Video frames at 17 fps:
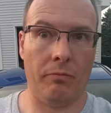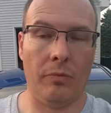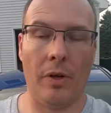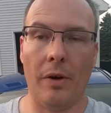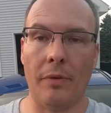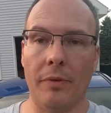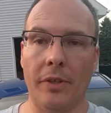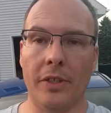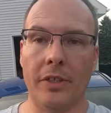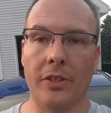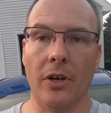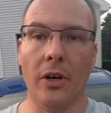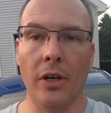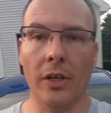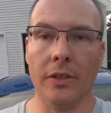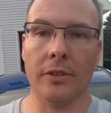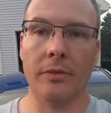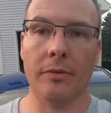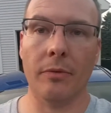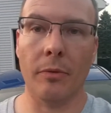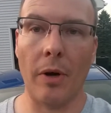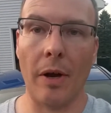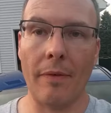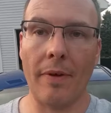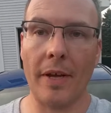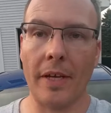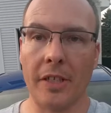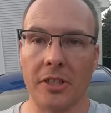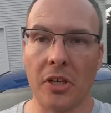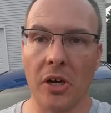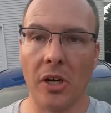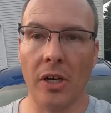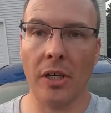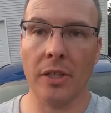everything's gone. The rev hang's
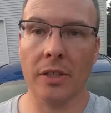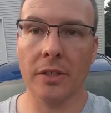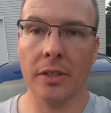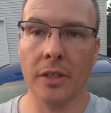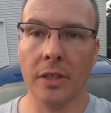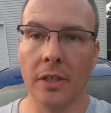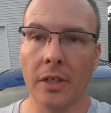gone.